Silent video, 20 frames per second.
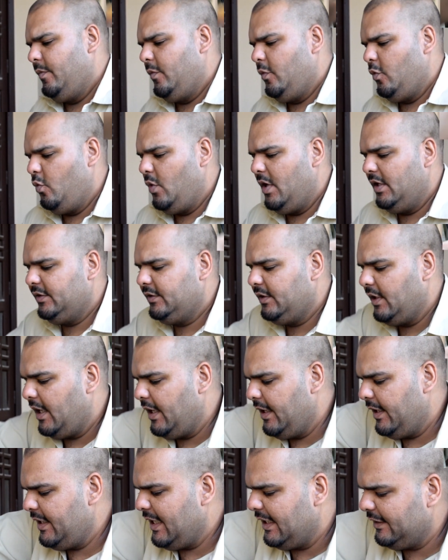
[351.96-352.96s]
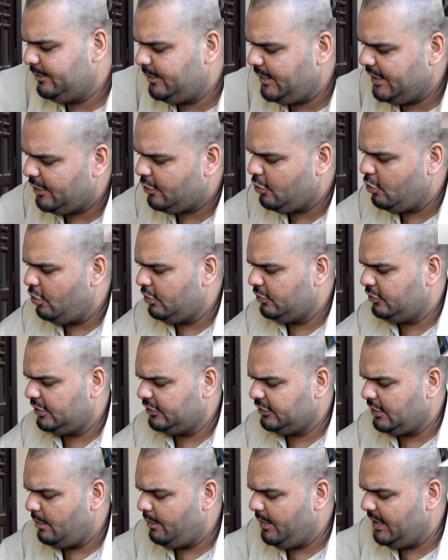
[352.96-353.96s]
once the handi has been cooked. So just
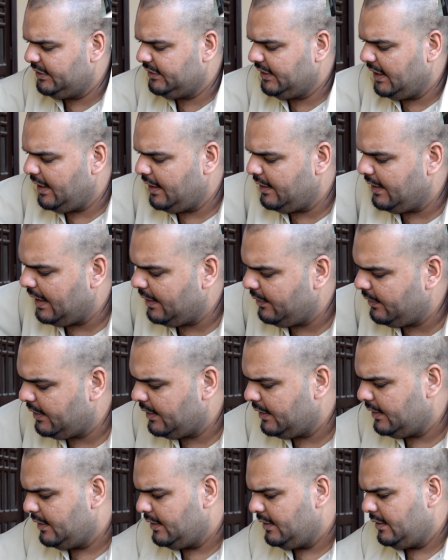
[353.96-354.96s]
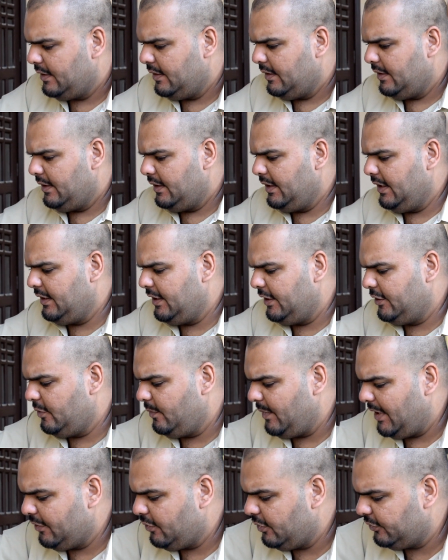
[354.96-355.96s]
going to mix that around, get the
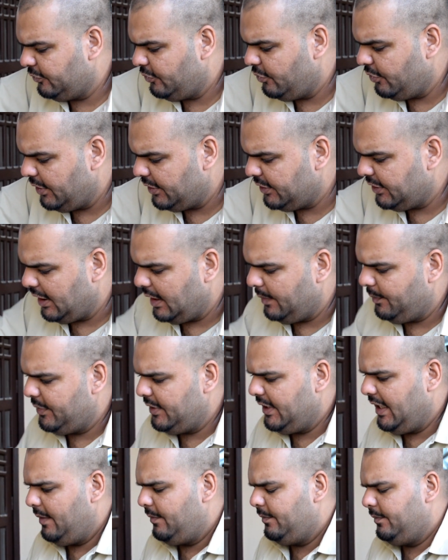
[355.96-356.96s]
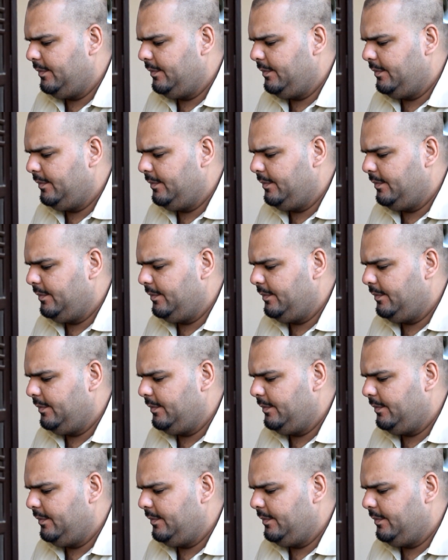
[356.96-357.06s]
tomatoes to the top, yeah,